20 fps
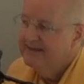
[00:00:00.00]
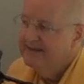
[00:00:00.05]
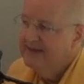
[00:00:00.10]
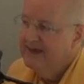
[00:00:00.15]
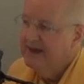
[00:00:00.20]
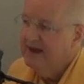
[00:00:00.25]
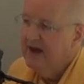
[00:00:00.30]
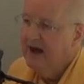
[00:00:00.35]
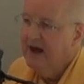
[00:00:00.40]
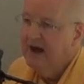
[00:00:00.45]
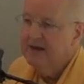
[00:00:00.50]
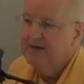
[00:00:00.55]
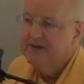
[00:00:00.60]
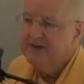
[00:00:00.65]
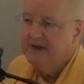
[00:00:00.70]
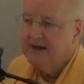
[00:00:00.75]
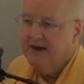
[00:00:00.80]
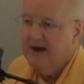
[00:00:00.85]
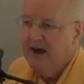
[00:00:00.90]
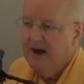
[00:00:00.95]
that
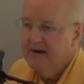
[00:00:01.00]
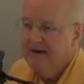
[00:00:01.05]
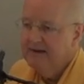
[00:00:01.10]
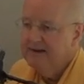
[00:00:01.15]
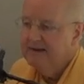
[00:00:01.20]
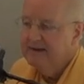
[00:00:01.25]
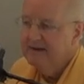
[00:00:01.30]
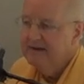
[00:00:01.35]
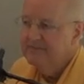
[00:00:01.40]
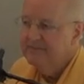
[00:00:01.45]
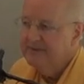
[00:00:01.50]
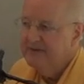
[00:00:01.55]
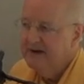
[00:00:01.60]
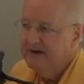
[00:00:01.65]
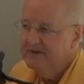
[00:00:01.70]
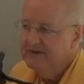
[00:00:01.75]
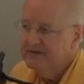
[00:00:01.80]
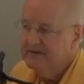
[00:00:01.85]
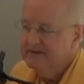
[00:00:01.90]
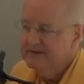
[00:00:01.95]
antakarana
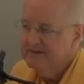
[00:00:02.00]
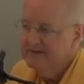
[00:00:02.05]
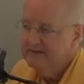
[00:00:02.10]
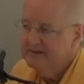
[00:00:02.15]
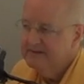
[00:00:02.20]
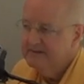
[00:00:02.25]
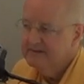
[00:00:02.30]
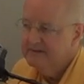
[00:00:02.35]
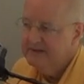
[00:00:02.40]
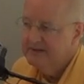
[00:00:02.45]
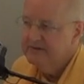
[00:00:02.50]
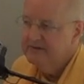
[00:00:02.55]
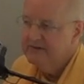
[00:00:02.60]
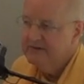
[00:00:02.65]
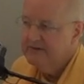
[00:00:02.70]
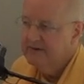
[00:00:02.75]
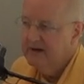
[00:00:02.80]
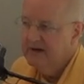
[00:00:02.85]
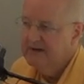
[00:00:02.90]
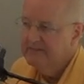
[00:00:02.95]
impression, that
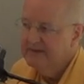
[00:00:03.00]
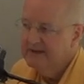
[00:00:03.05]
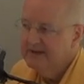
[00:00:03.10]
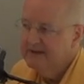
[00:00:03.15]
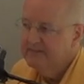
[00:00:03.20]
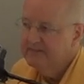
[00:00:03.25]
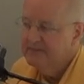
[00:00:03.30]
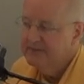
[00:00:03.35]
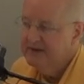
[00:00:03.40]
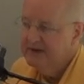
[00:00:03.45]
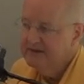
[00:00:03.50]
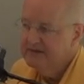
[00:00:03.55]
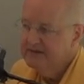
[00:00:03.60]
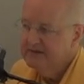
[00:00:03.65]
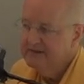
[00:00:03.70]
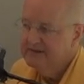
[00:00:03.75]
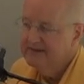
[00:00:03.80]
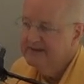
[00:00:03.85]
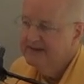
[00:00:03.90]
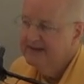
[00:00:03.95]
trauma
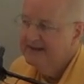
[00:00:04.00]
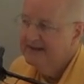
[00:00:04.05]
impression,